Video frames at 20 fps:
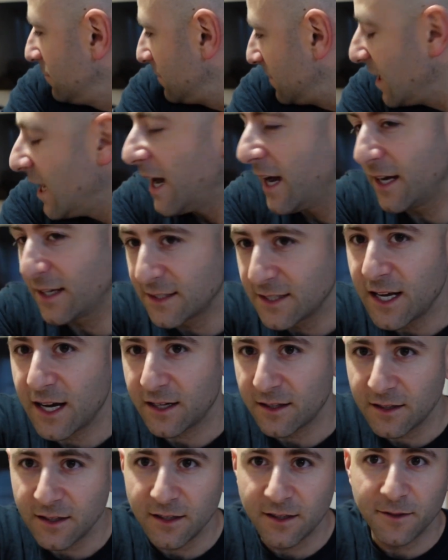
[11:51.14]
yeah,
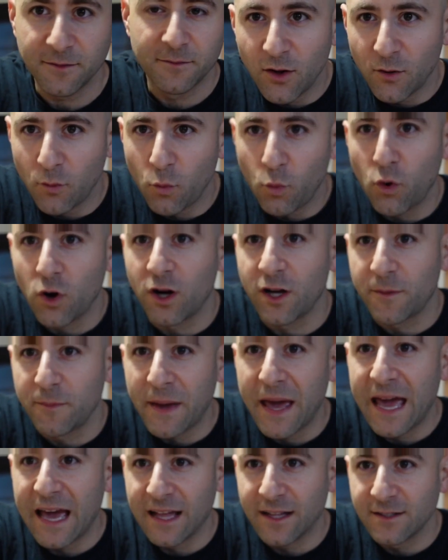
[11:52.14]
exactly, work
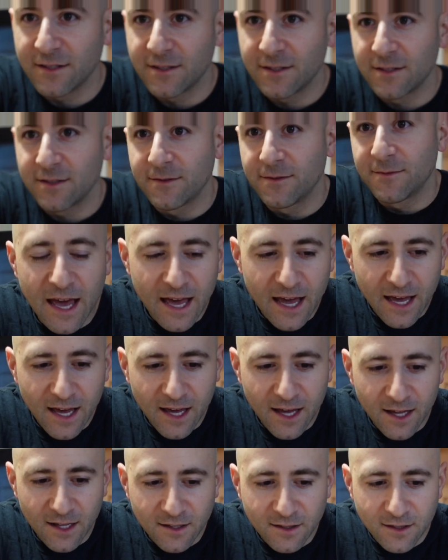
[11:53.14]
pants.
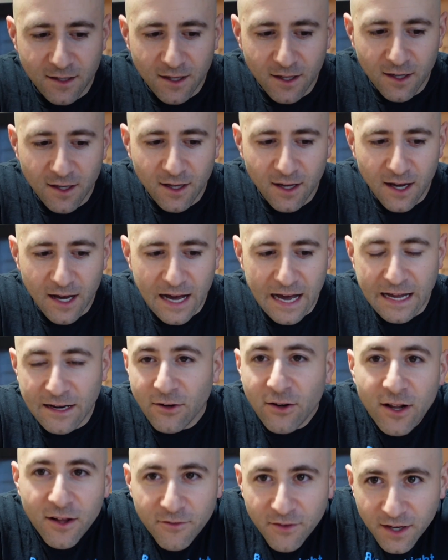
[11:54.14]
And I
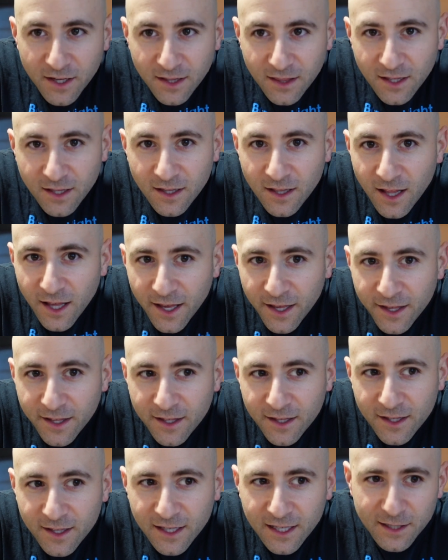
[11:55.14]
don't have anything,
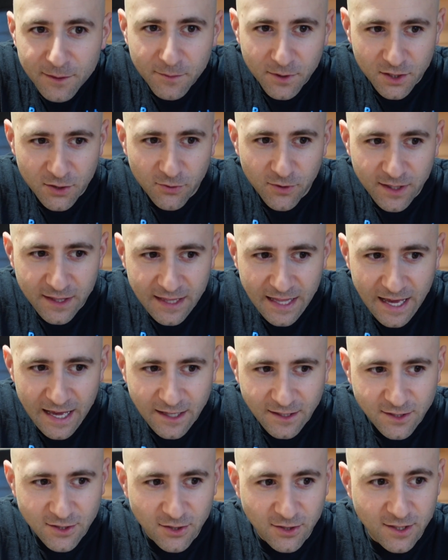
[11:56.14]
like, in between
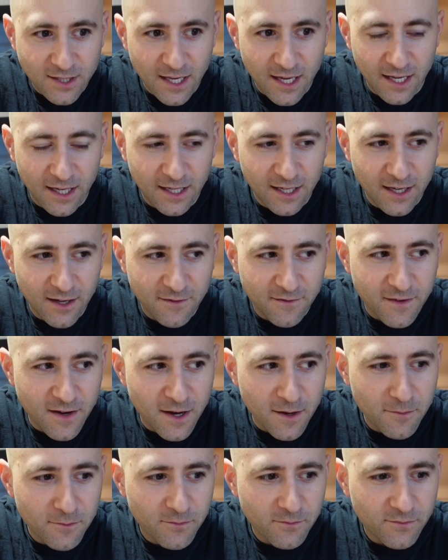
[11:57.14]
that. So it's like, if
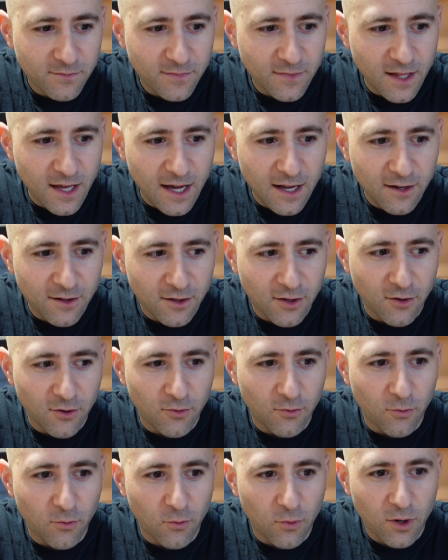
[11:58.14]
I'm, I don't
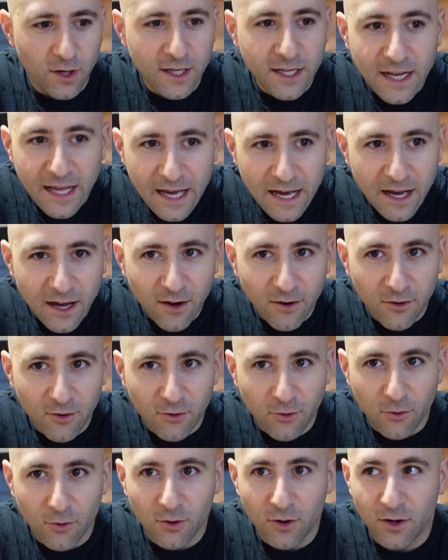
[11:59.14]
know, working
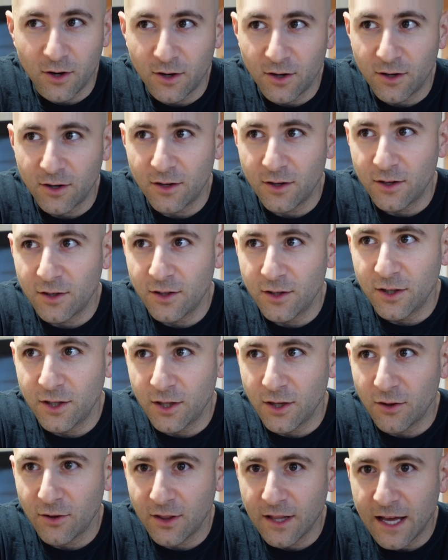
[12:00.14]
out or,
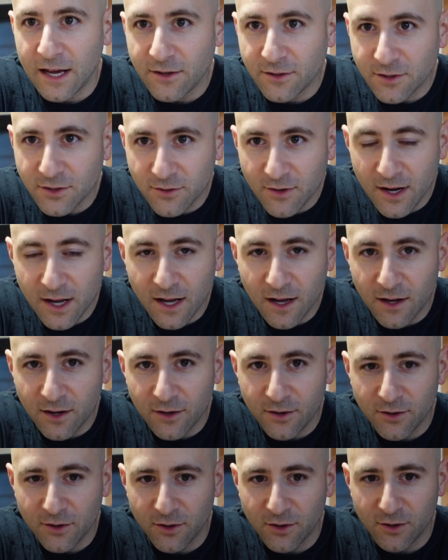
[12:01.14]
you know, lounging
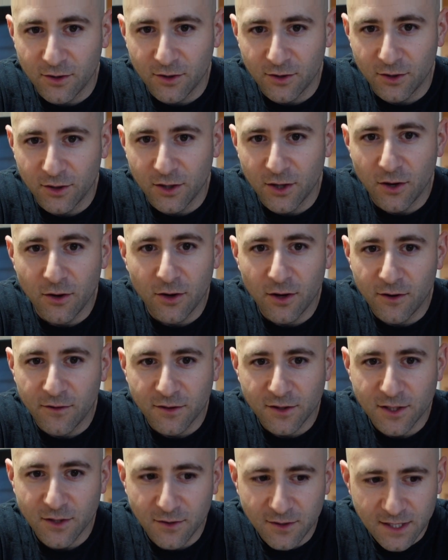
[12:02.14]
around or going
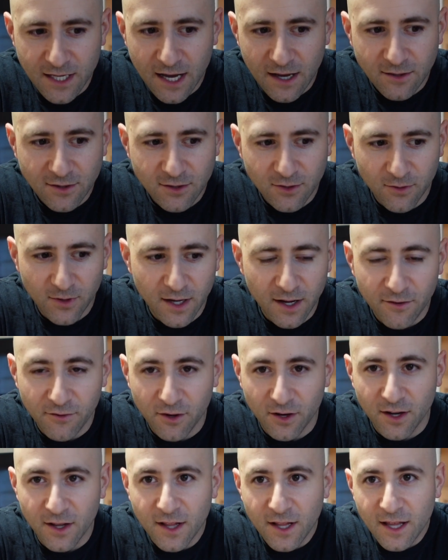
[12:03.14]
over someone's house or
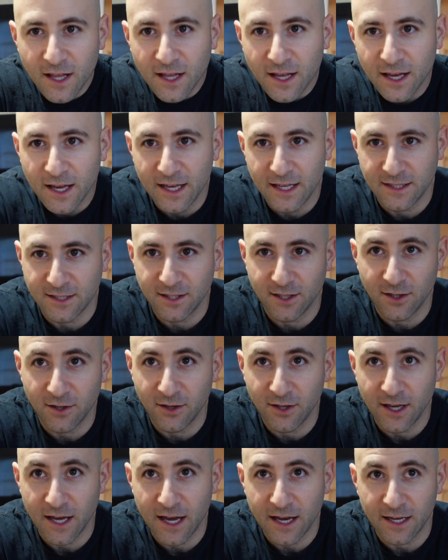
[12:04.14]
whatever, it's
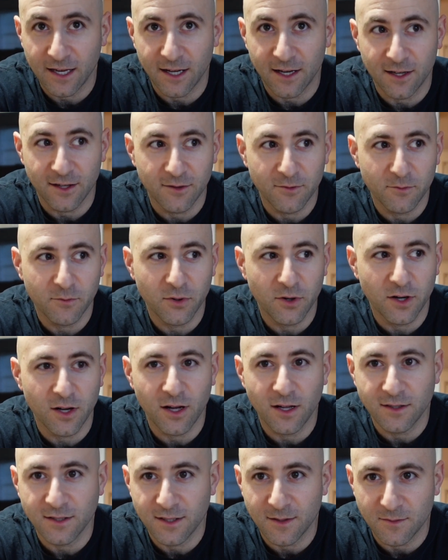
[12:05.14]
literally I gotta put
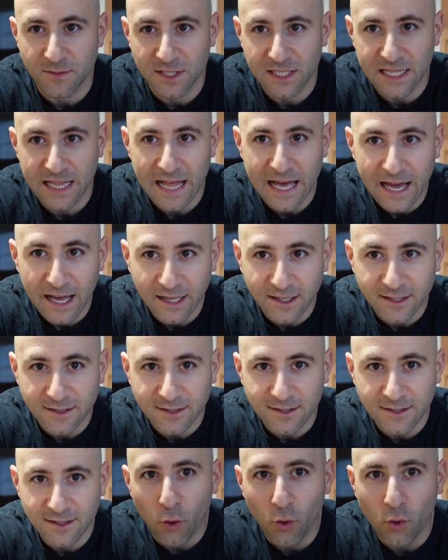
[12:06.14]
on some
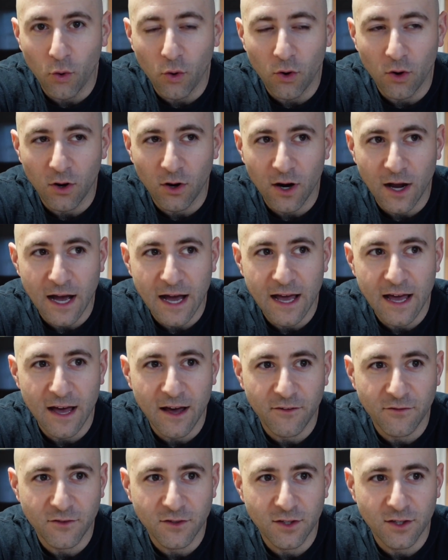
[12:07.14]
slacks or I
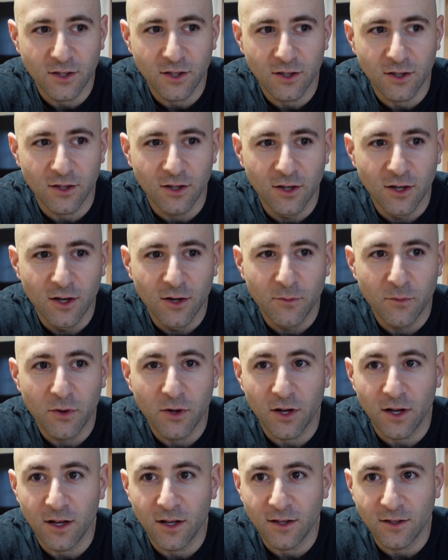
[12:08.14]
have to
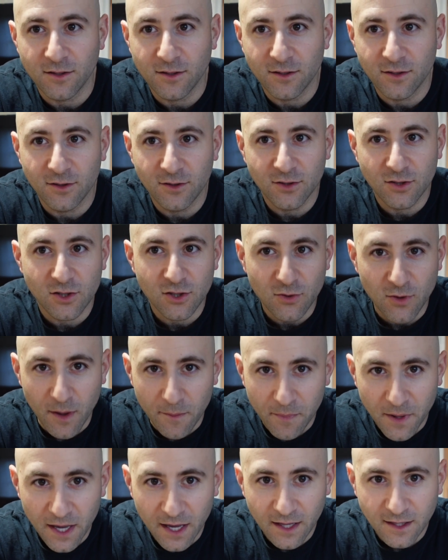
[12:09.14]
put on
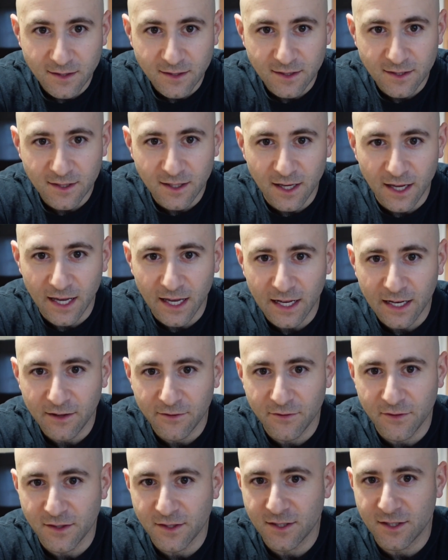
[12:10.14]
sweatpants. And
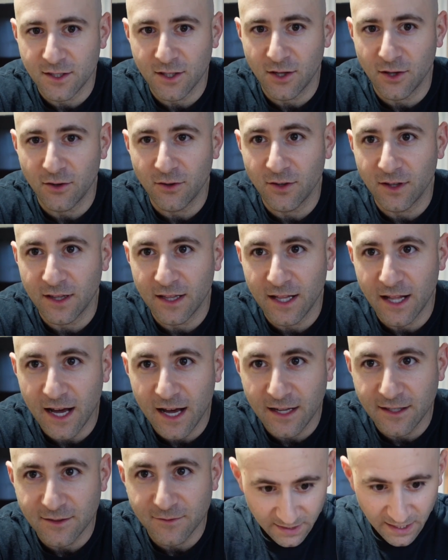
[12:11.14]
if it's, you know,
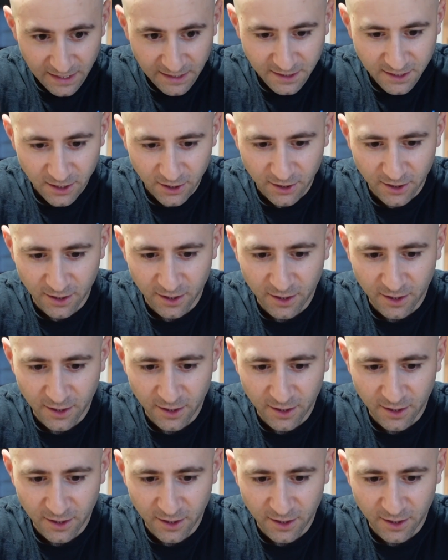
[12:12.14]
not necessarily,